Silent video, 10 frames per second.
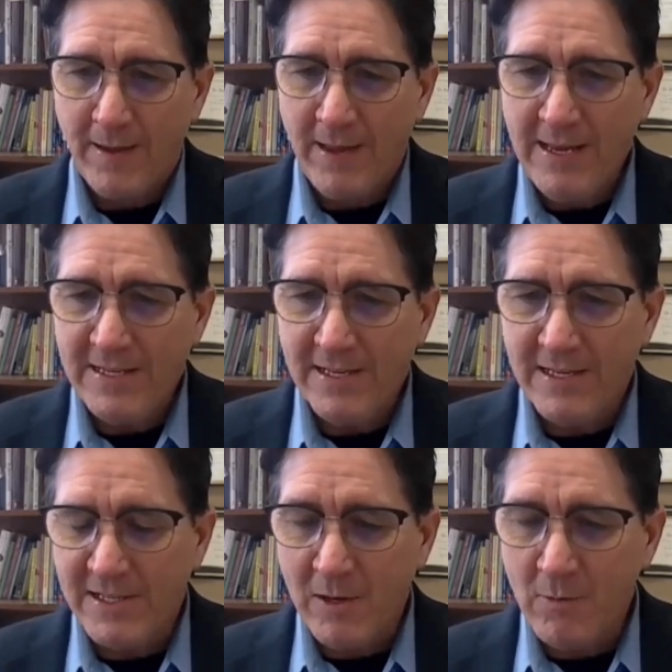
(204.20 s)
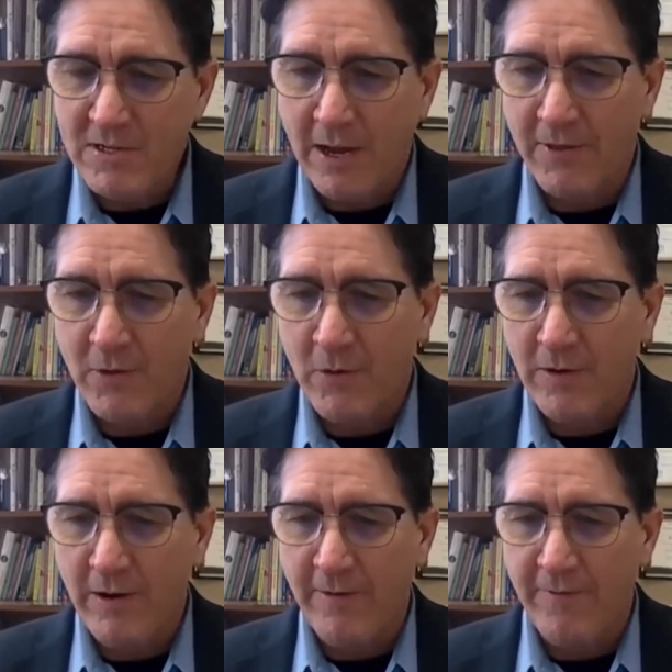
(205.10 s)
He's a distinguished
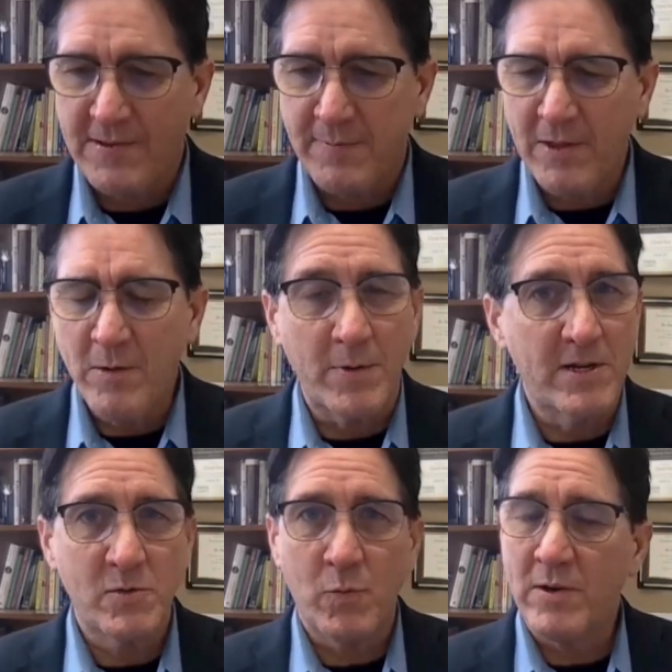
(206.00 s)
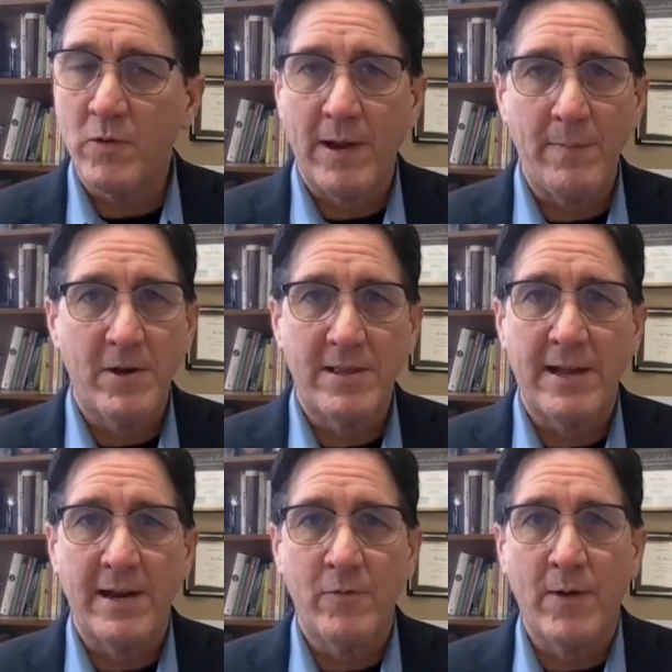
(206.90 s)
author of some other books. One great book
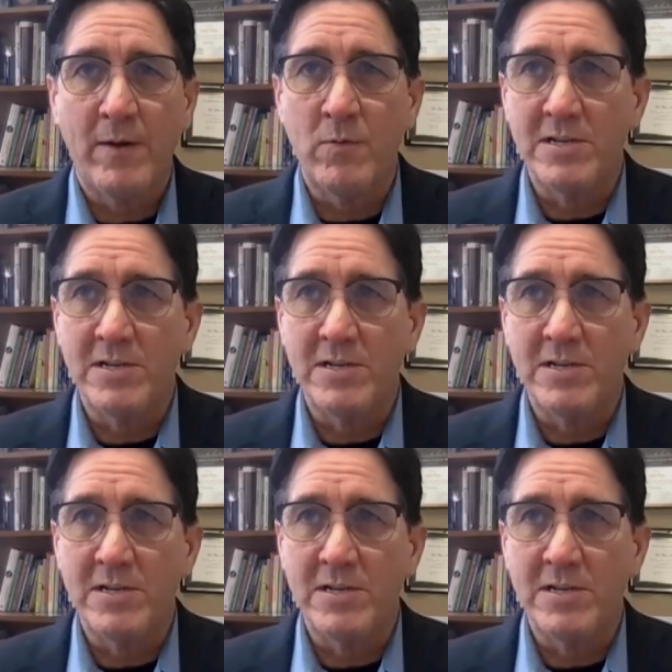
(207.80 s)
that I read